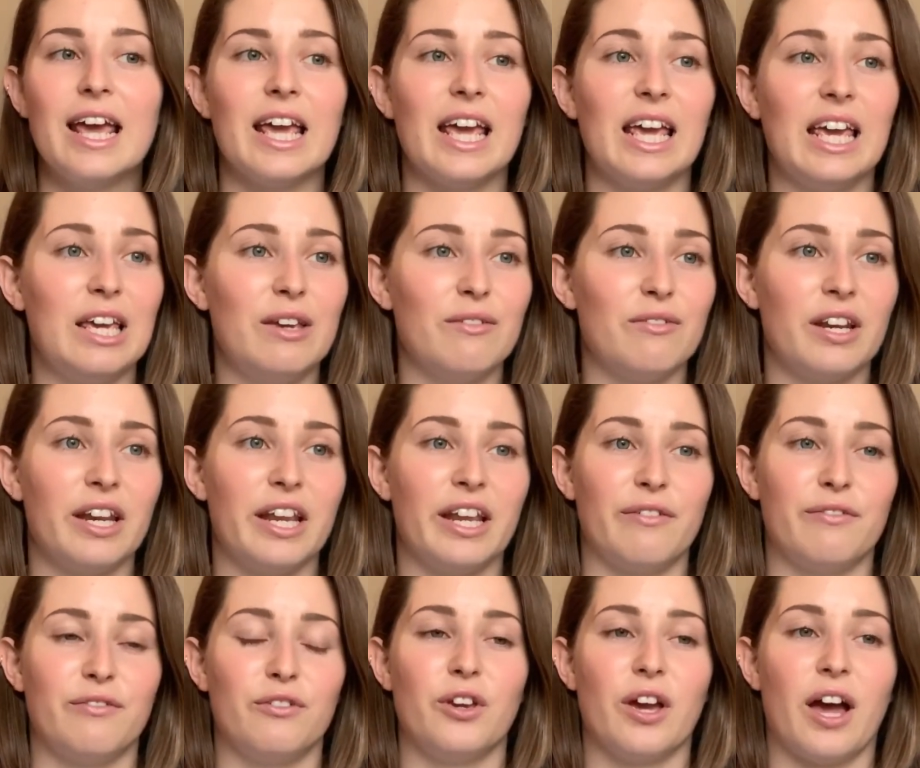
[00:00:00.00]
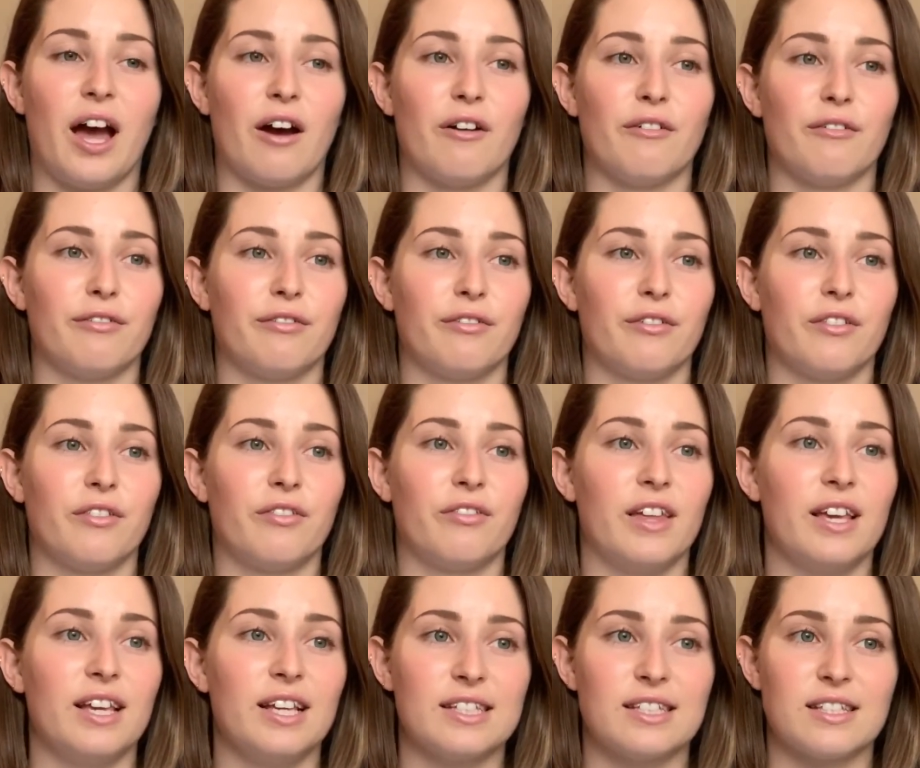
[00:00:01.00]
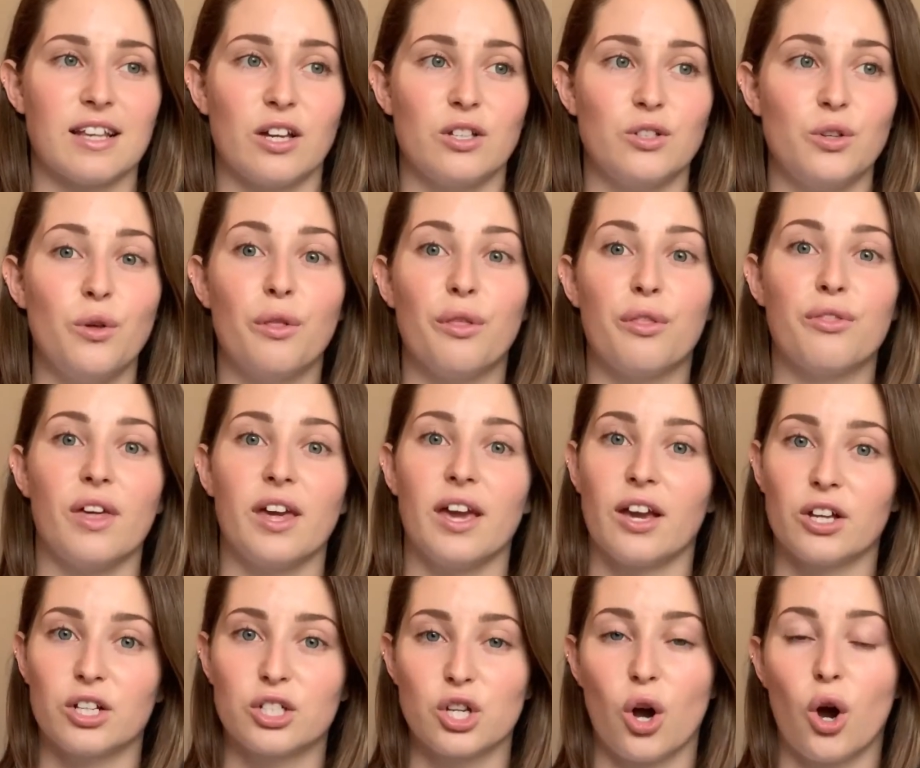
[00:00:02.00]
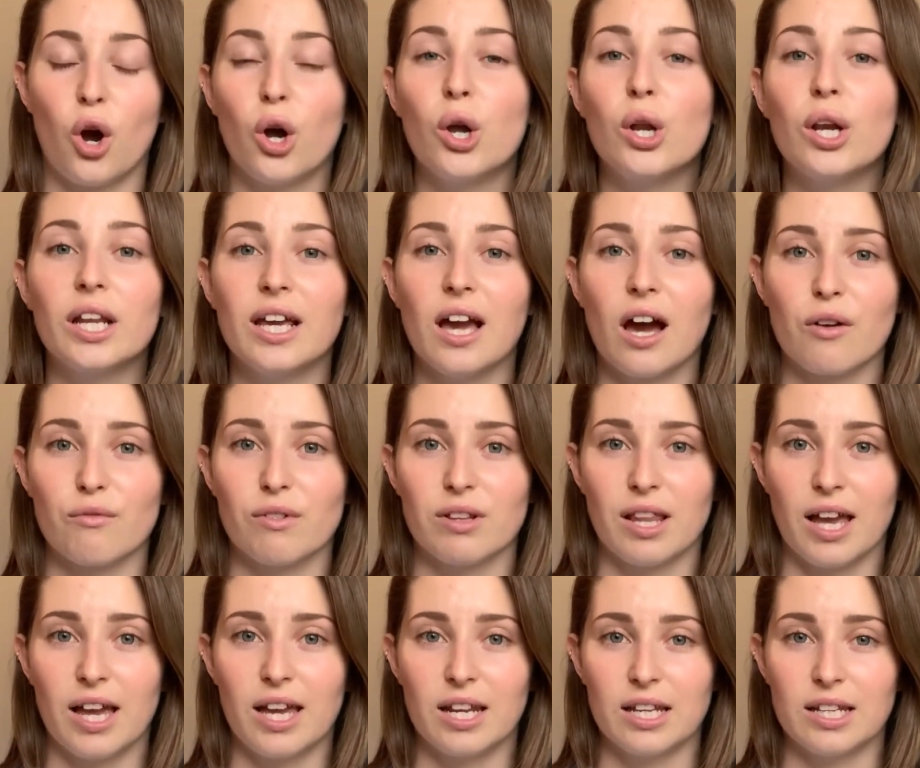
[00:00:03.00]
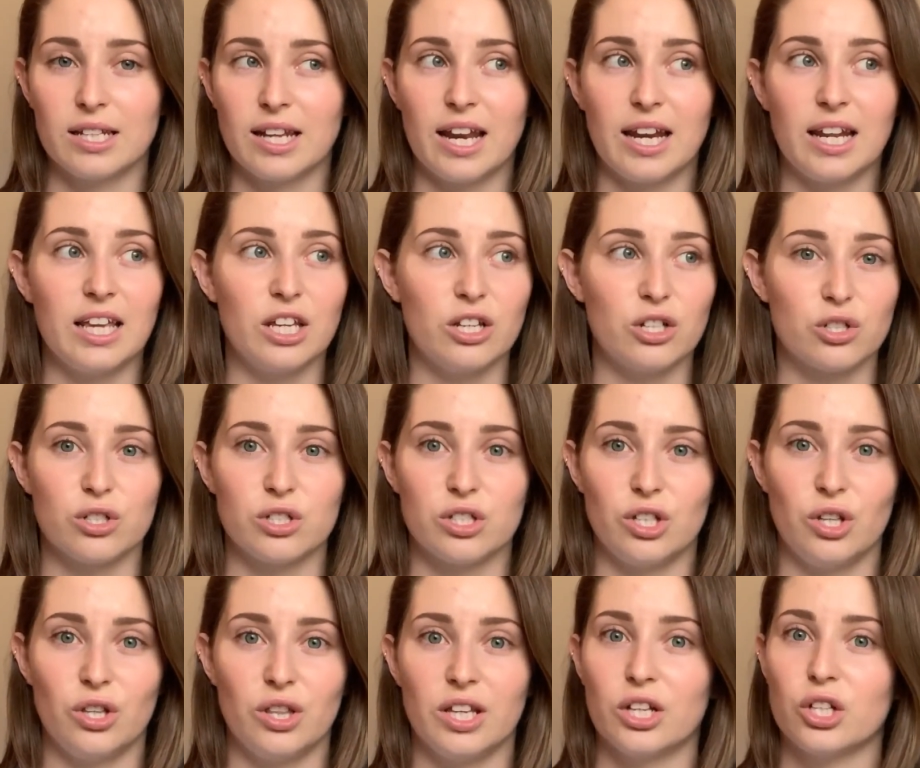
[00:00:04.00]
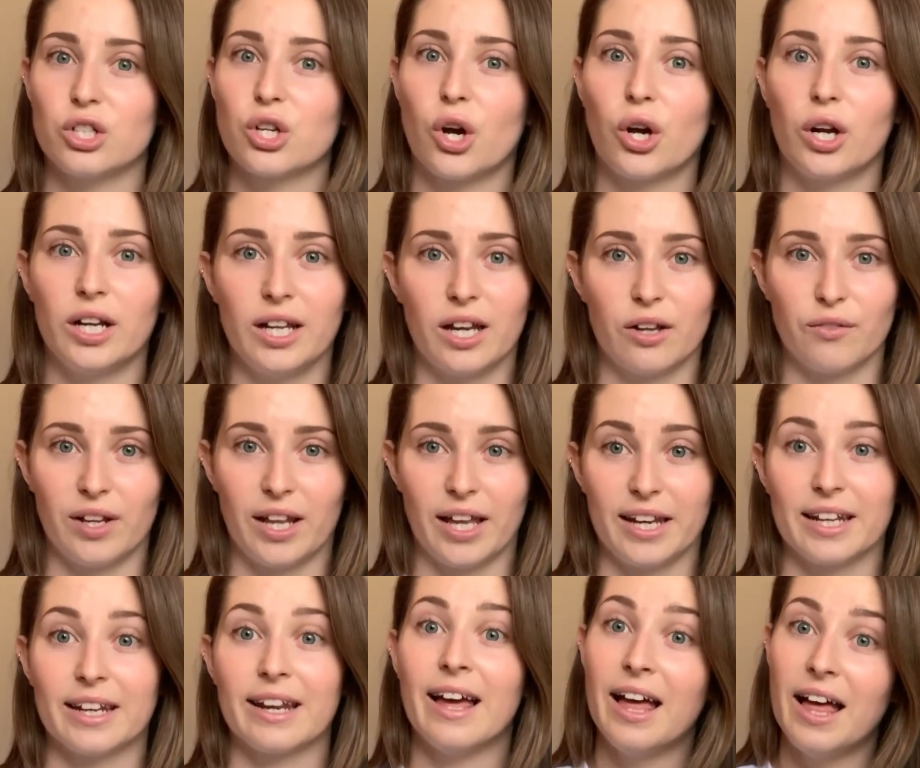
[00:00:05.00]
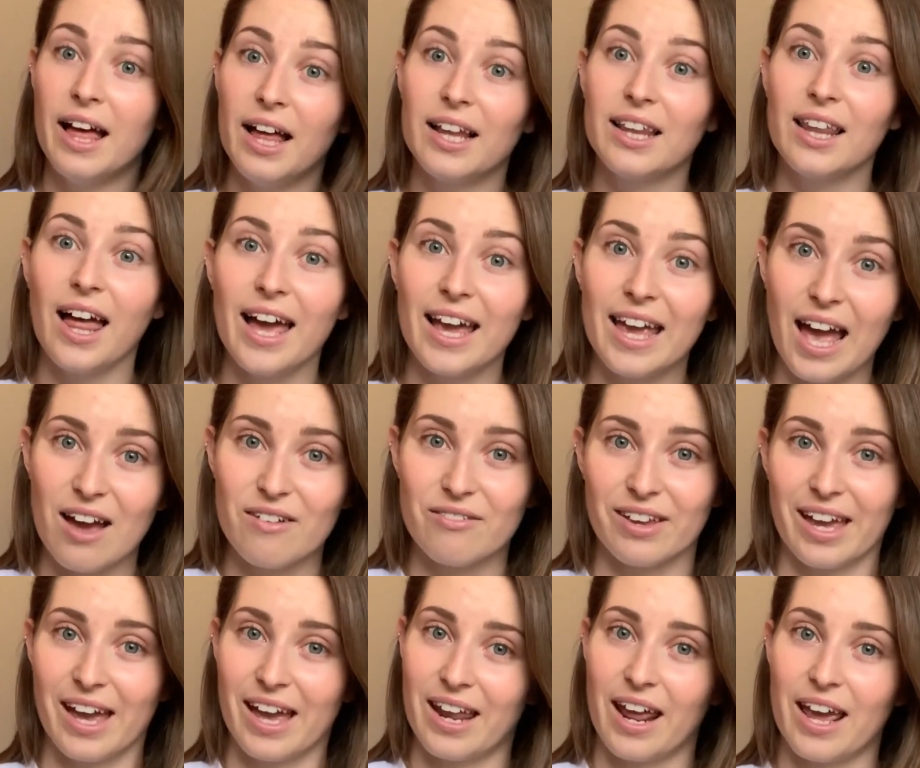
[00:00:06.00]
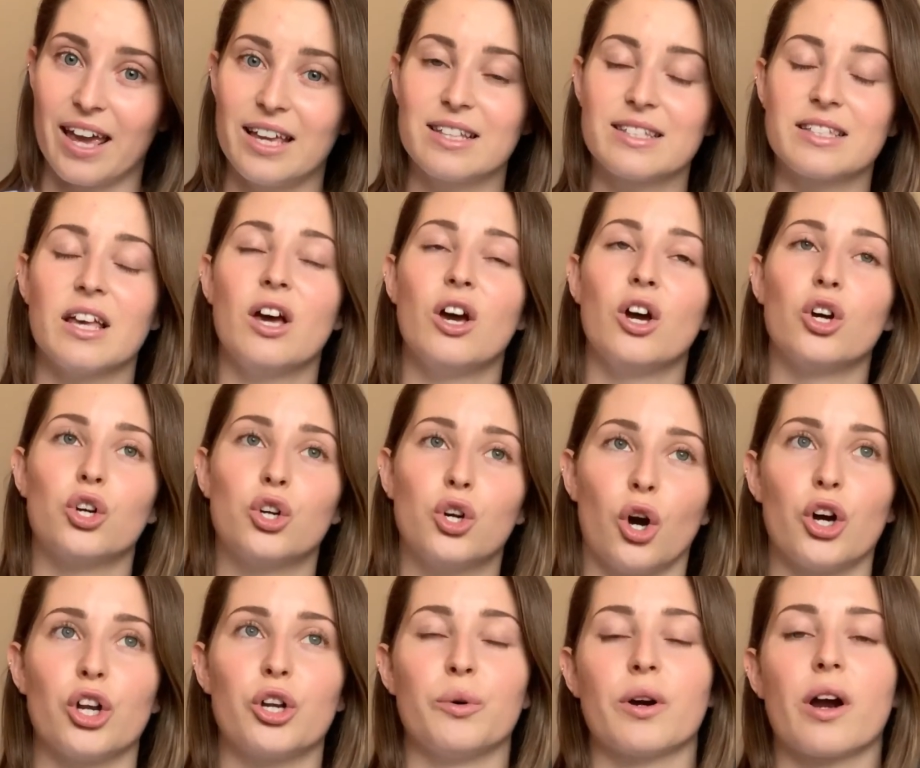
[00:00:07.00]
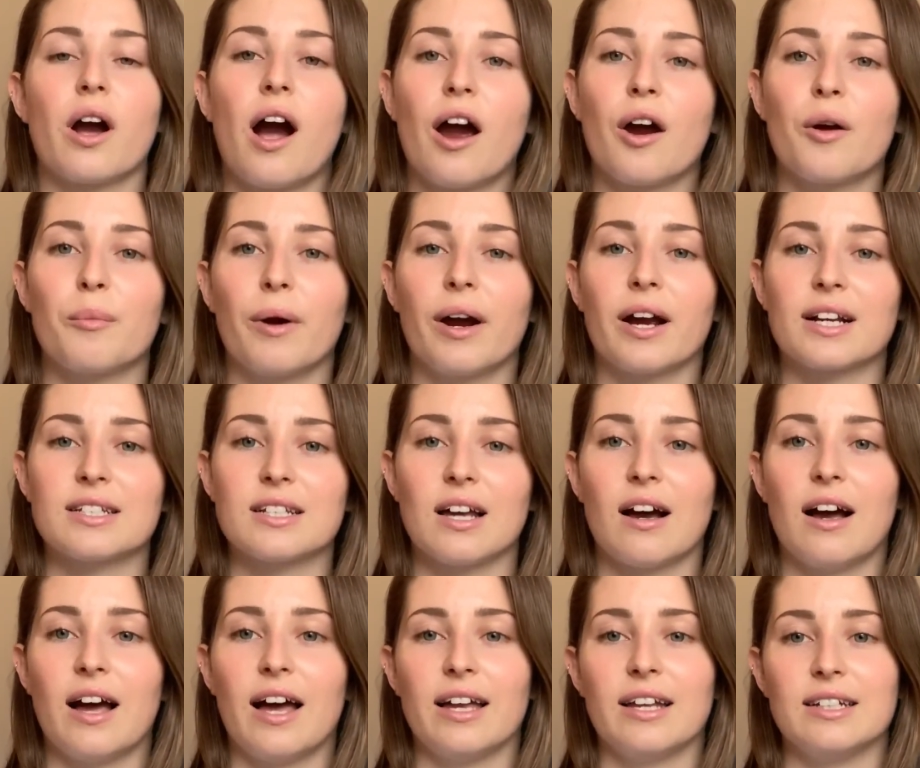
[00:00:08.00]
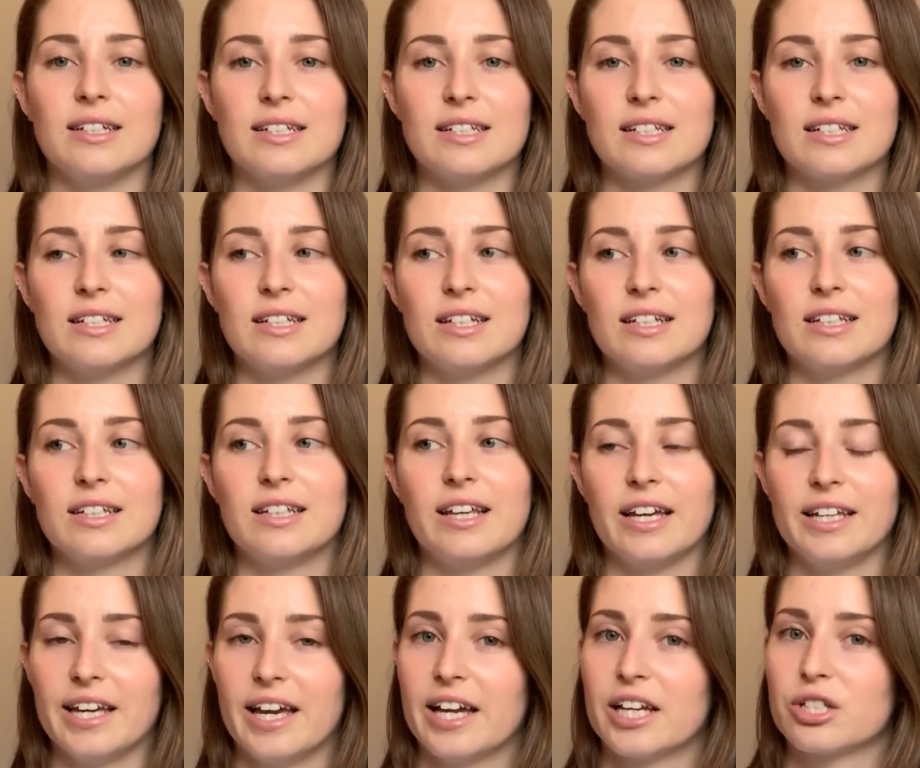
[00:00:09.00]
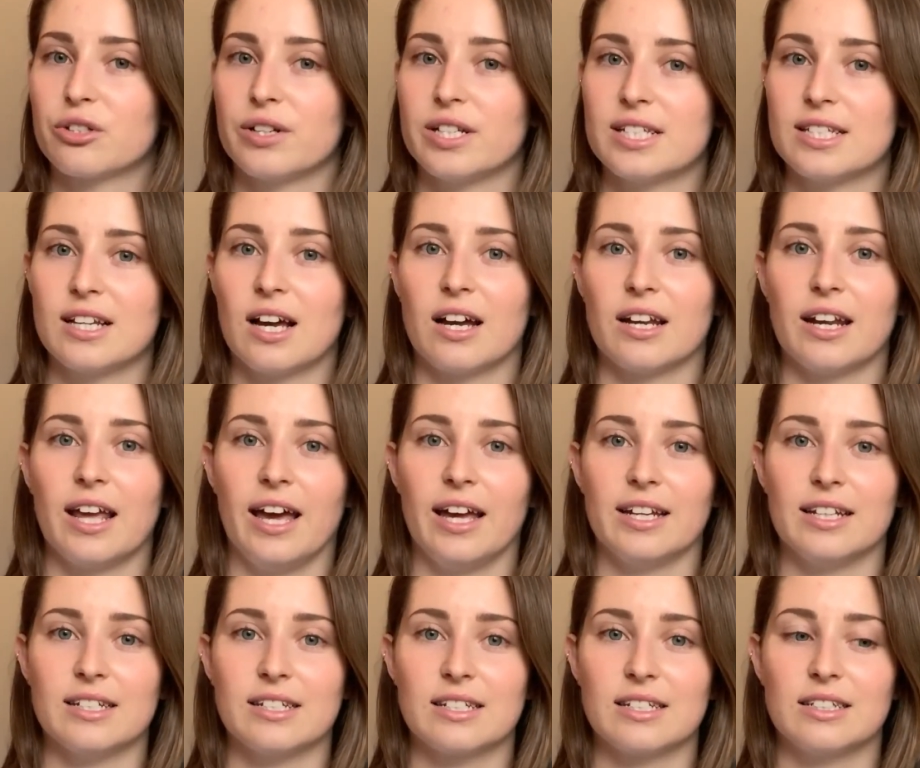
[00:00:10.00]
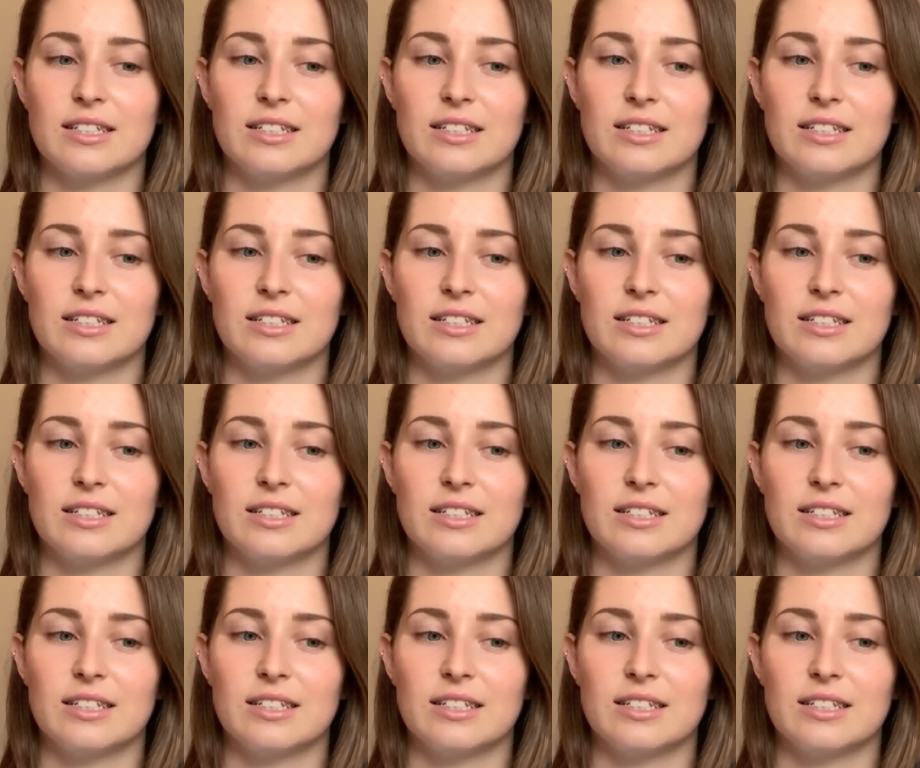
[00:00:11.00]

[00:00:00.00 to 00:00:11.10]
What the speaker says: even if you have things that you think are totally unrelated, any issues that you think are totally unrelated, like having headaches, go to a chiropractor and get your x-rays done and